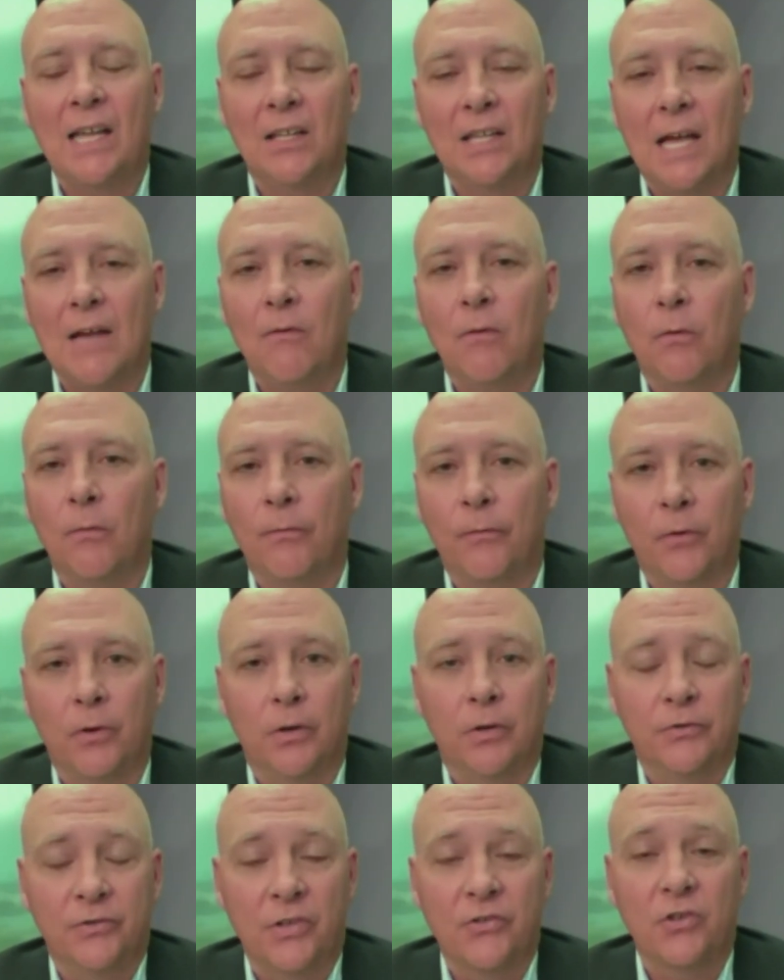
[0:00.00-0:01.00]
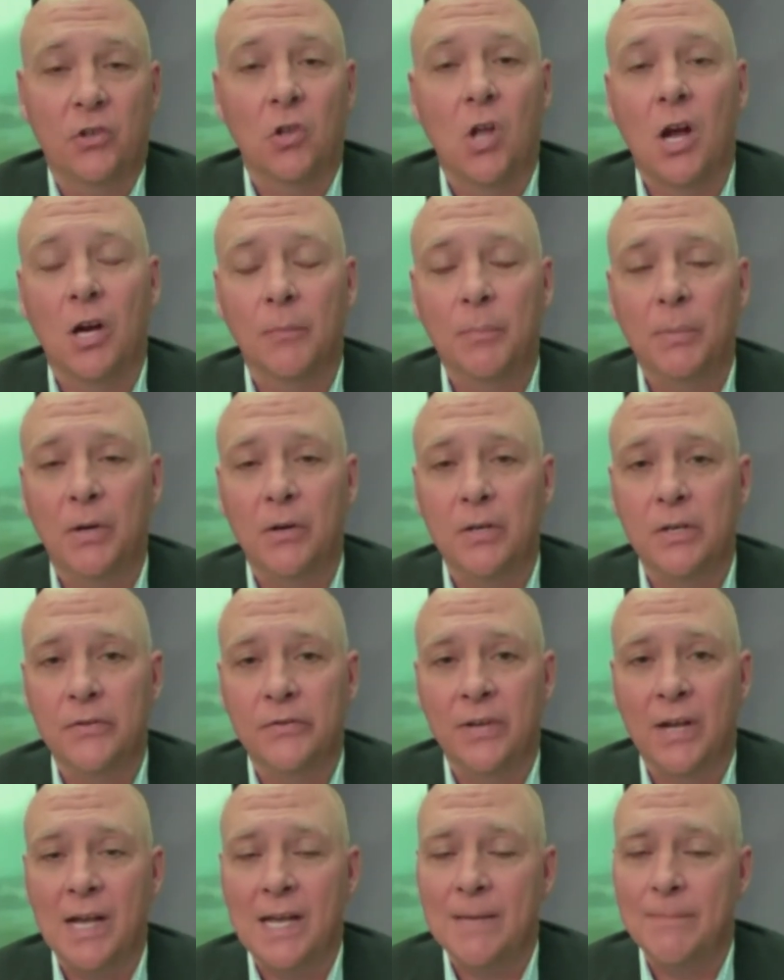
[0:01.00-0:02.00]
level for such a long period of
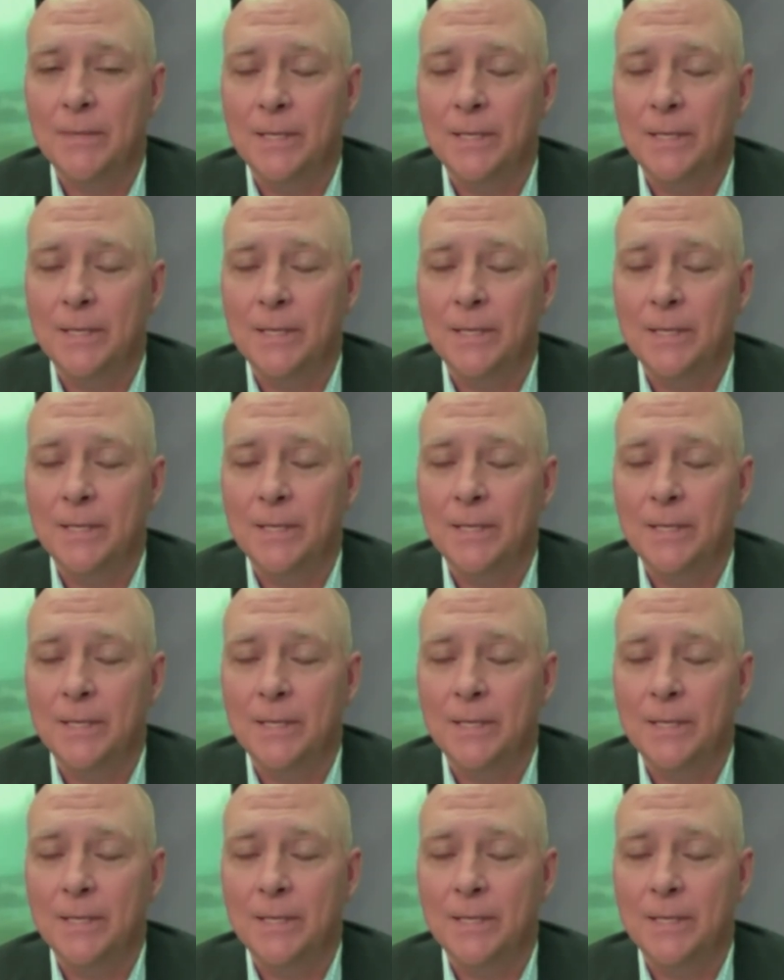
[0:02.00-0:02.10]
time?